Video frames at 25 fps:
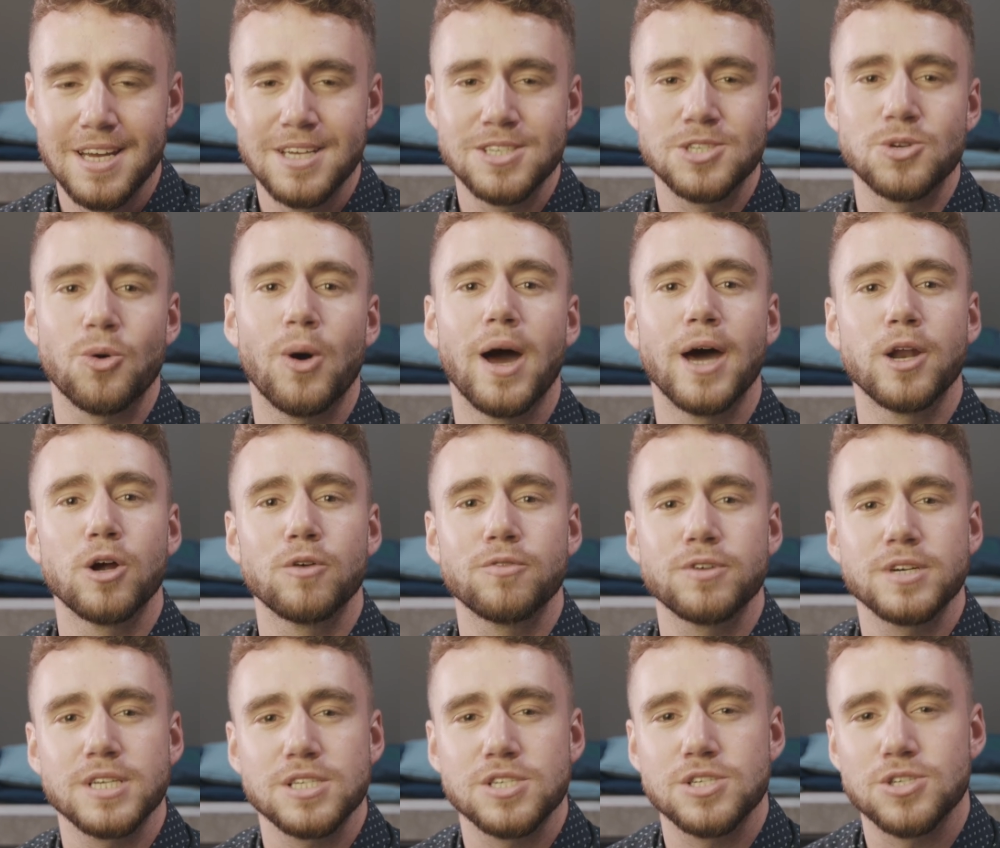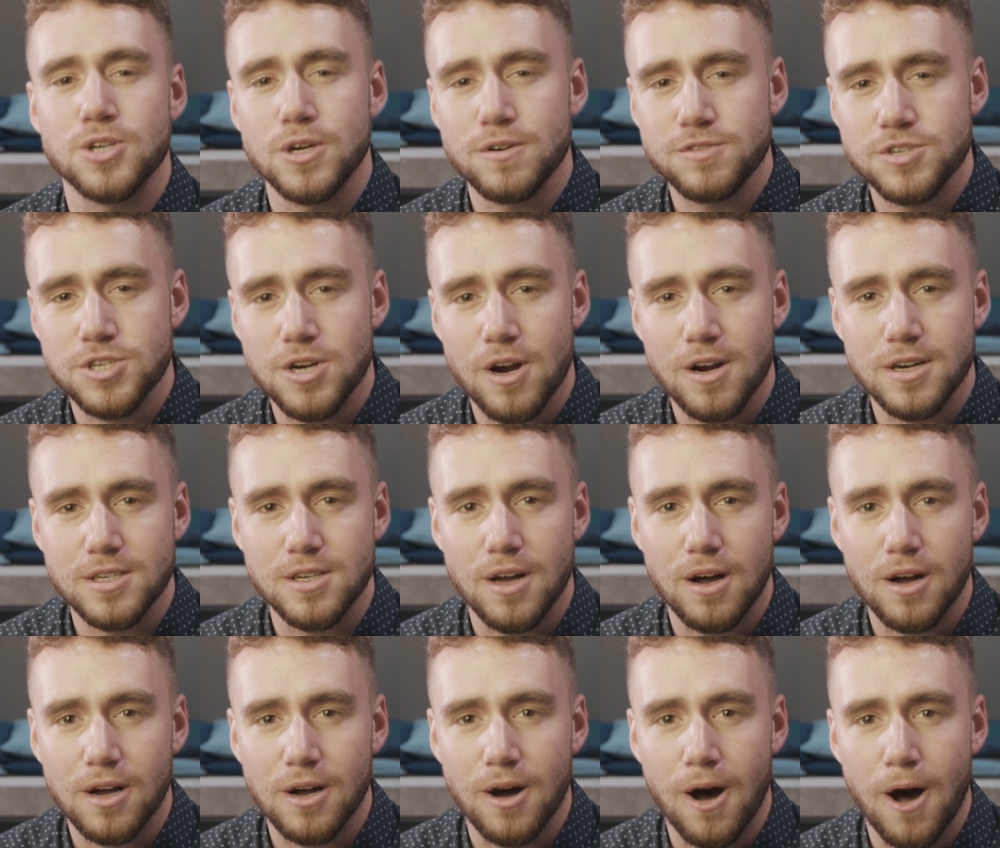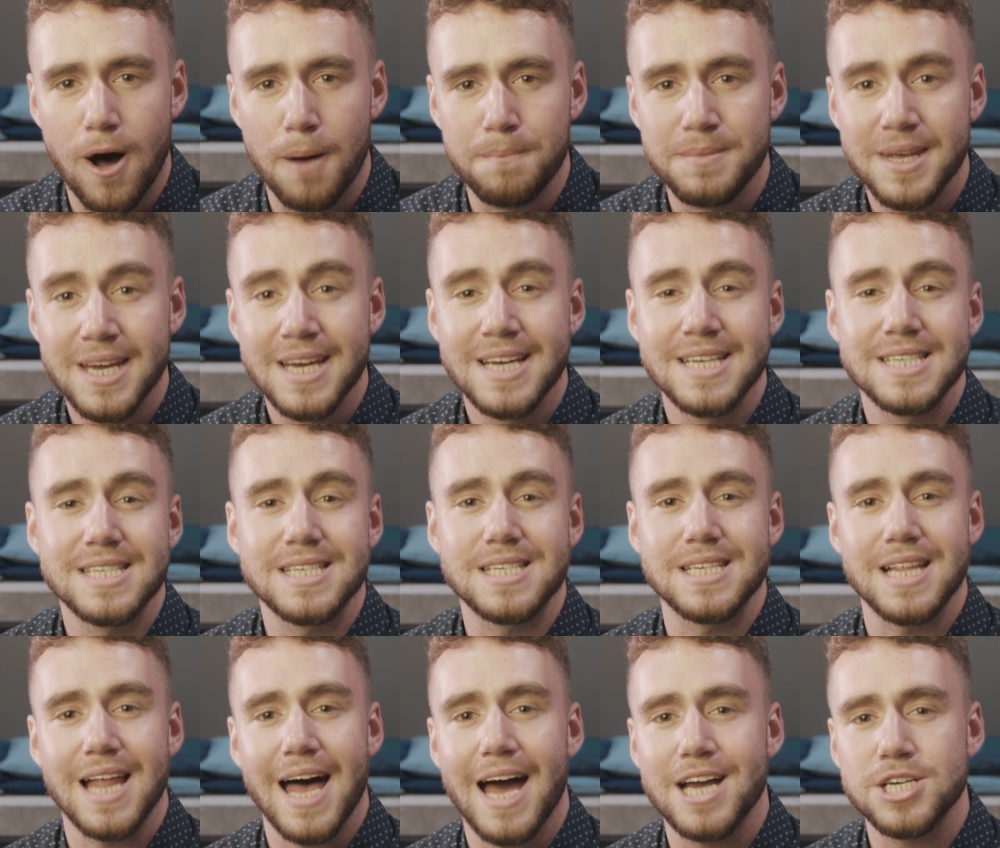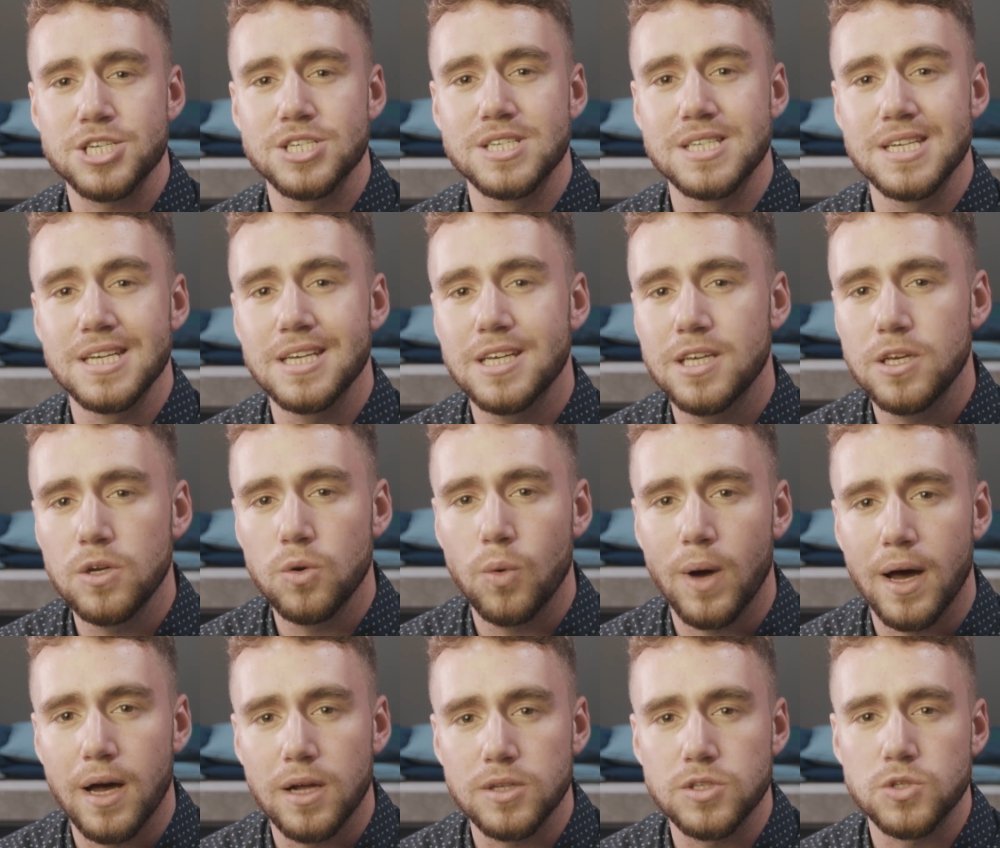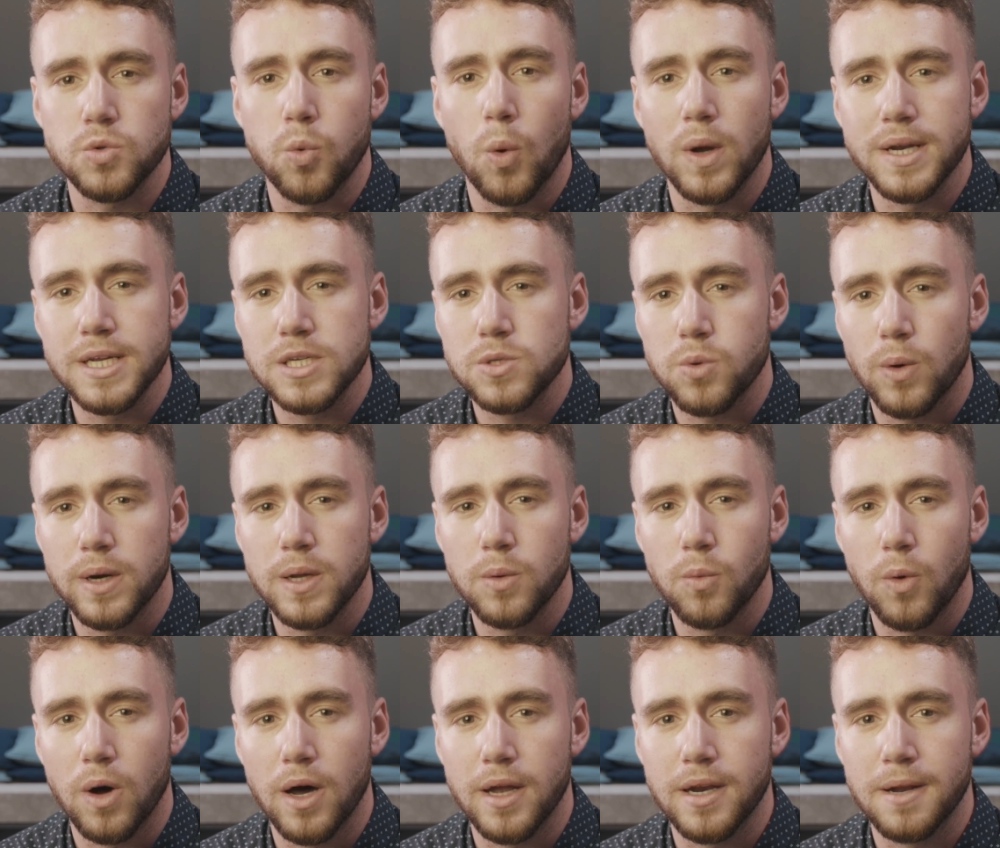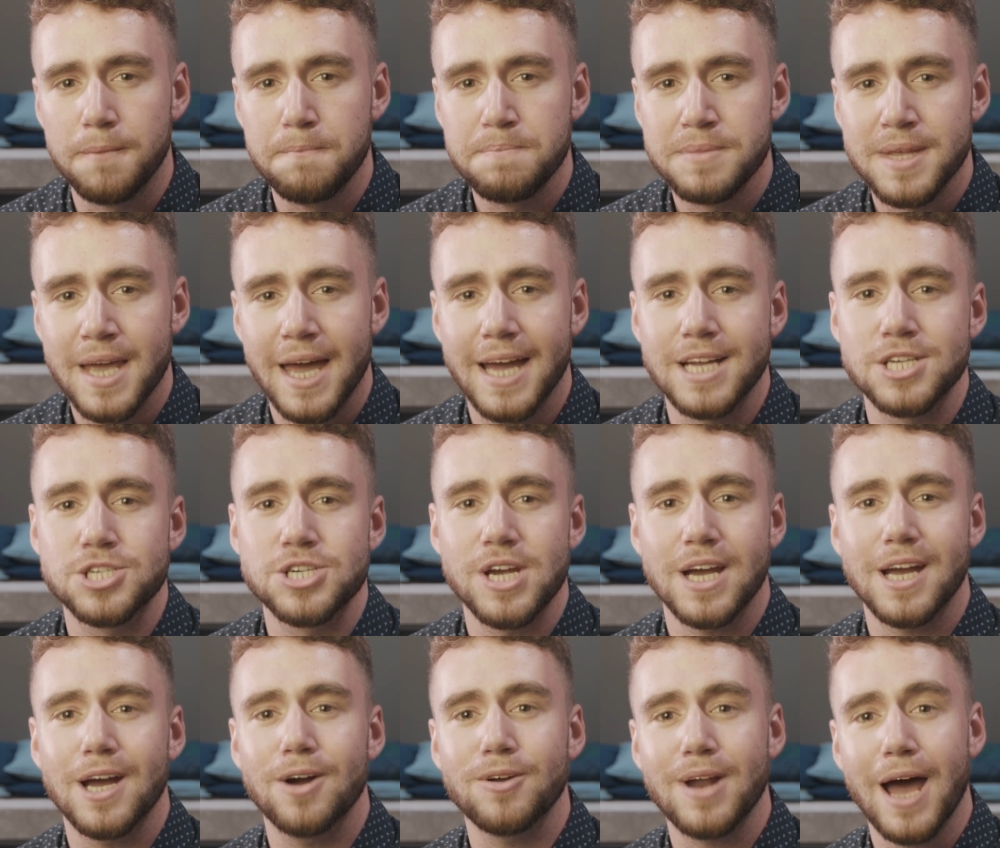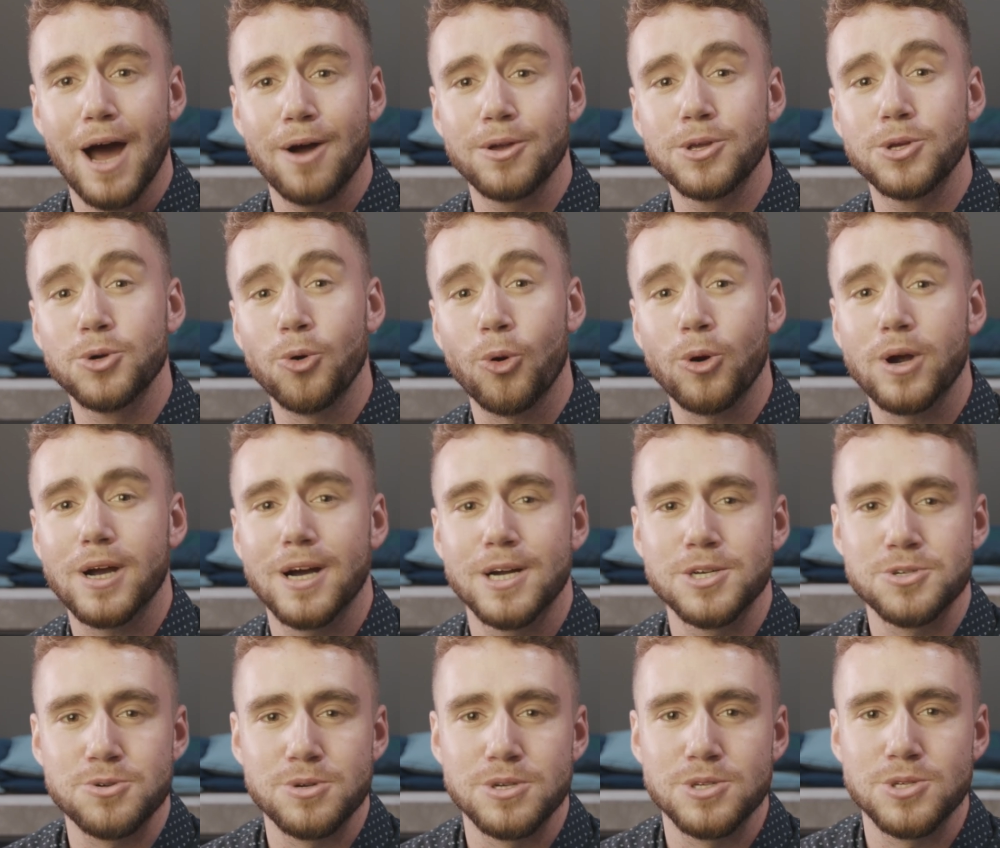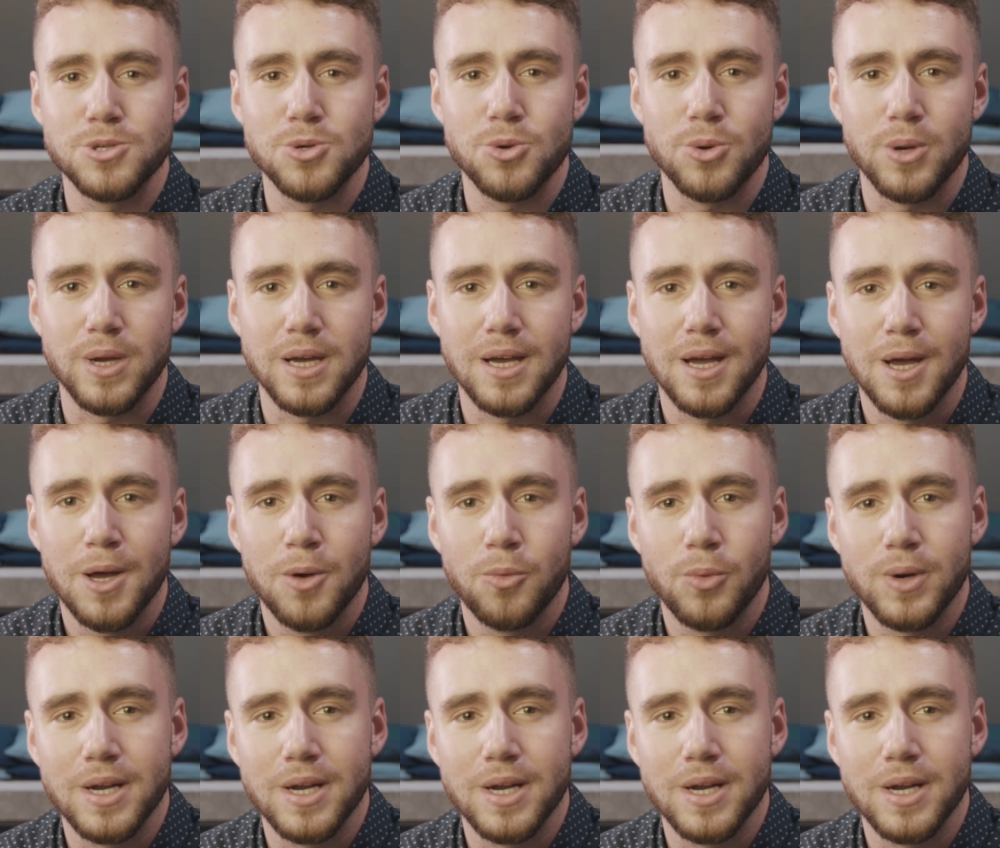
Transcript: so head over to surfshark.com slash DQL 2021 and check out how your country's doing